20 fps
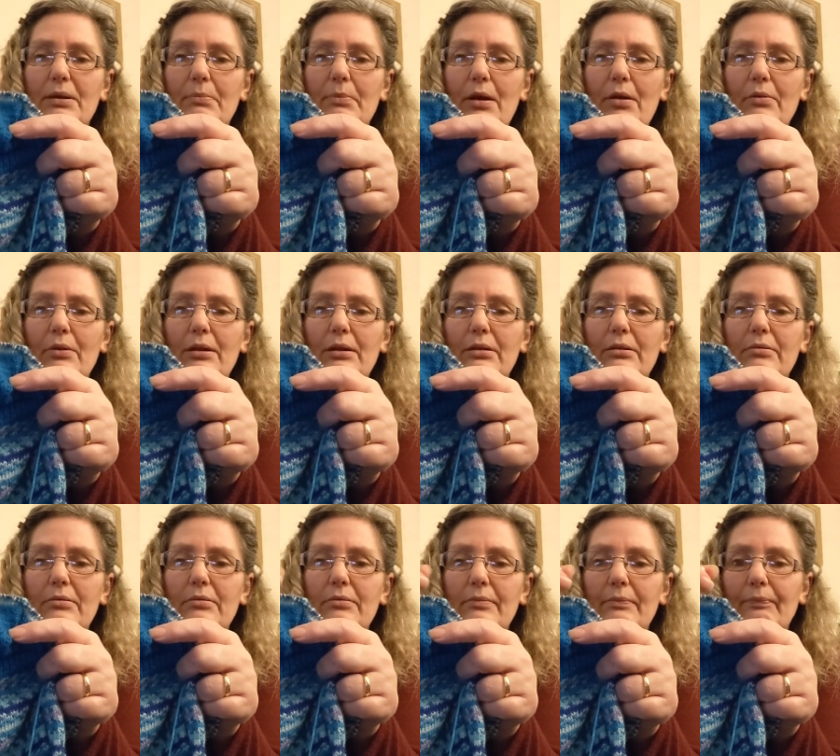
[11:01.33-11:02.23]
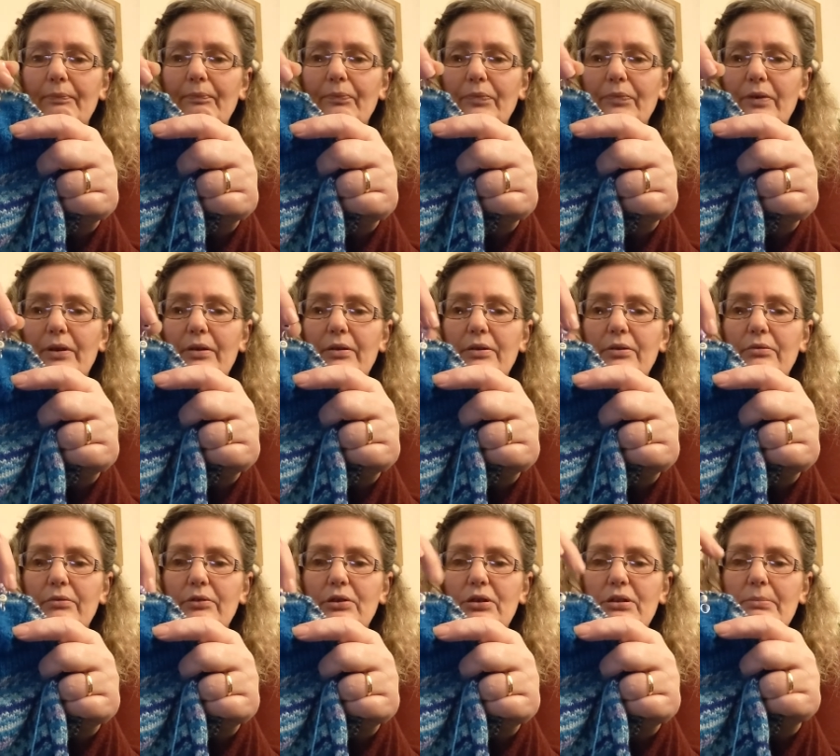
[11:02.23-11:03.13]
I'm only
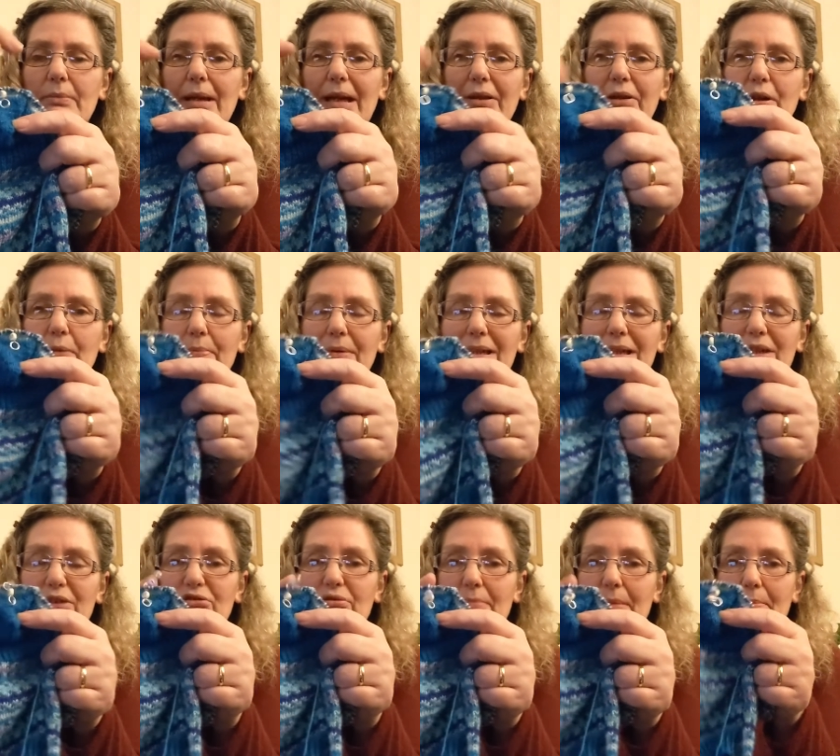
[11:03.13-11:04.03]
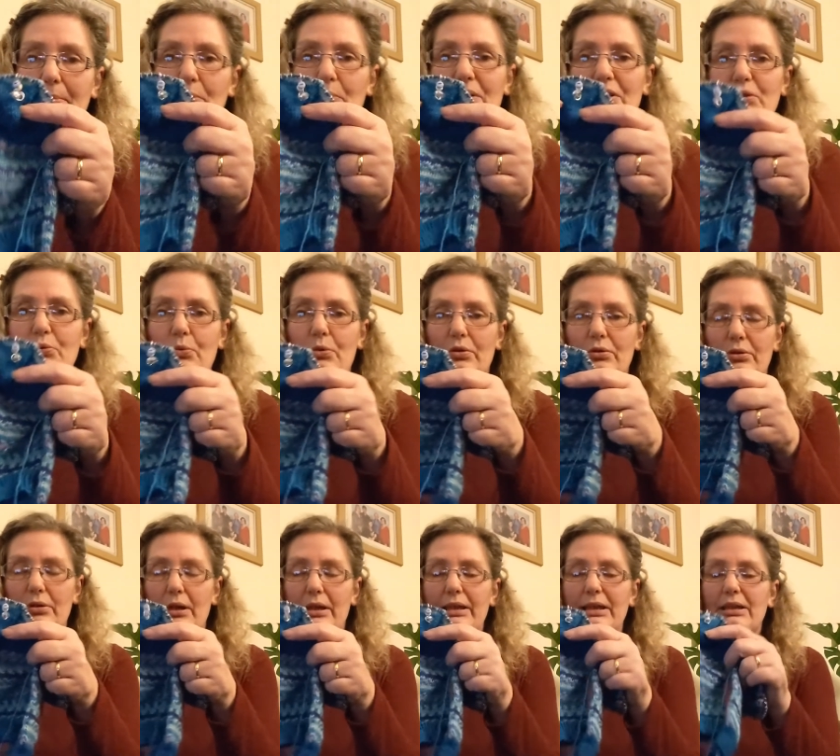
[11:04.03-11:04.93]
using them like that but I need to remember which one
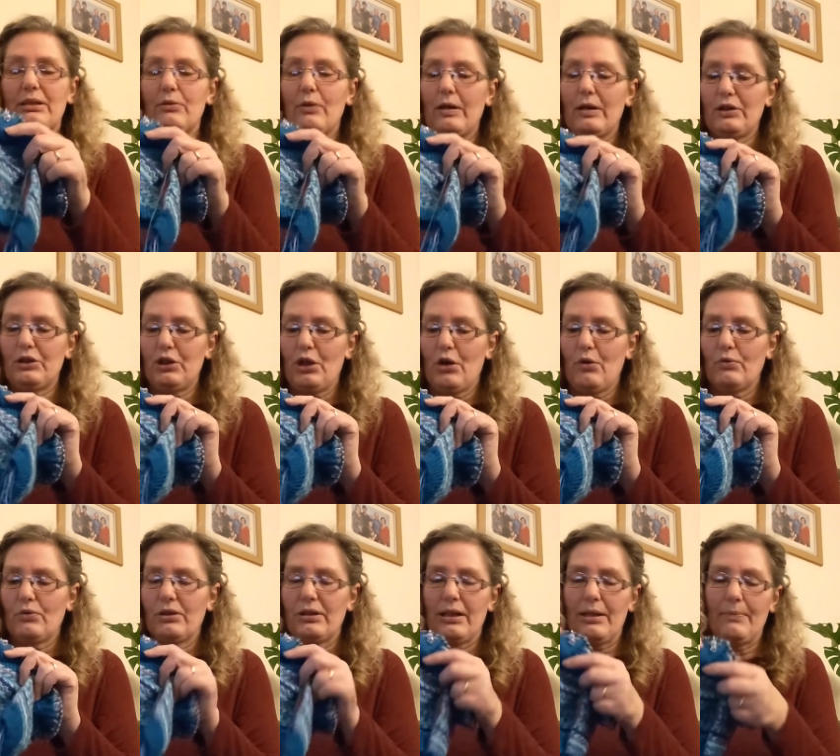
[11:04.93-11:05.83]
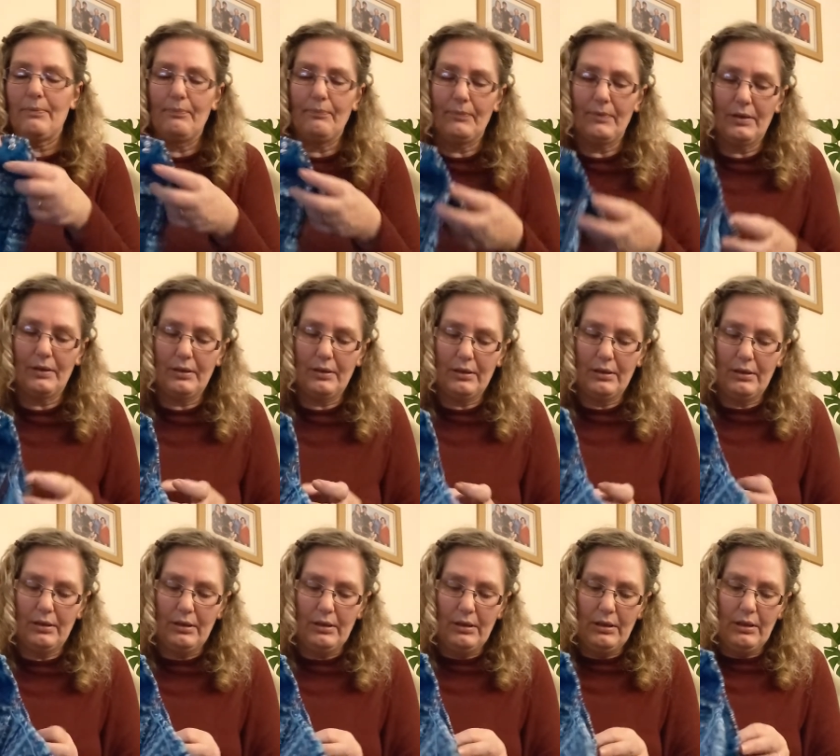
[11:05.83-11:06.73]
I need to actually alter them
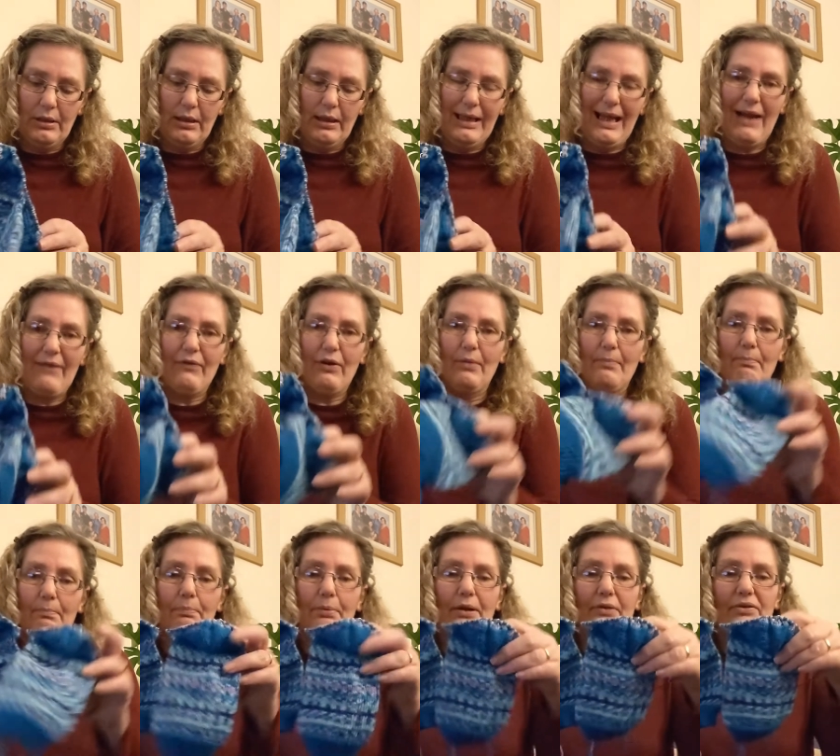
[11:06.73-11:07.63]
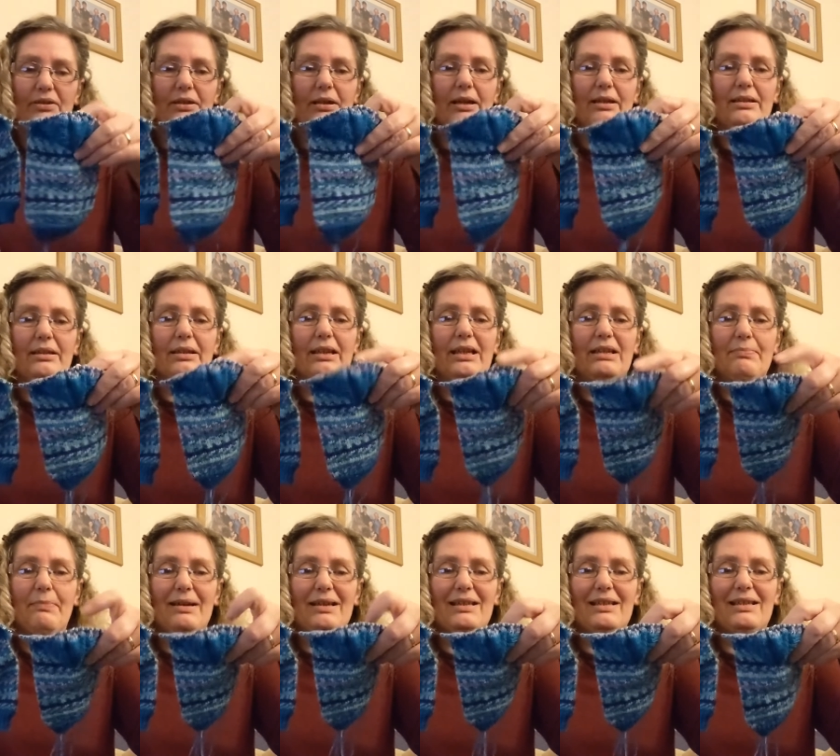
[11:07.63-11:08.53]
and I have it on both sides and this is
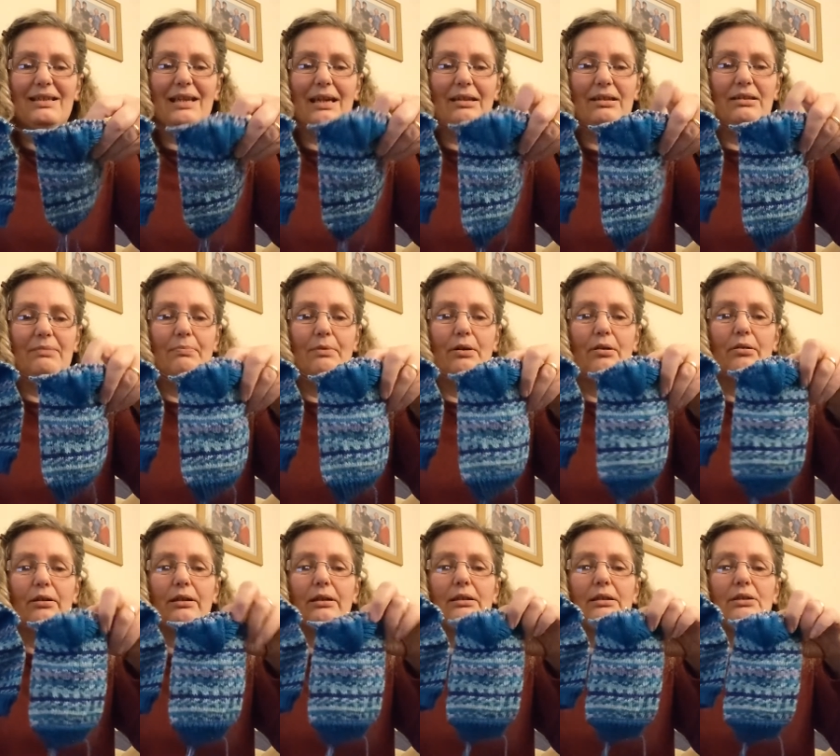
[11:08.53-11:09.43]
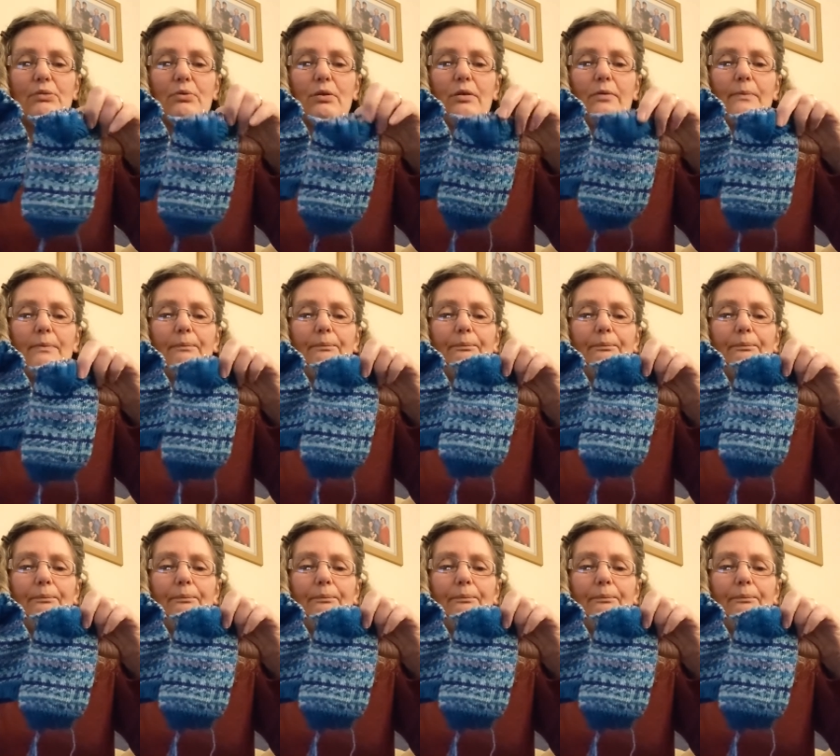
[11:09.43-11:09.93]
my centre marking as well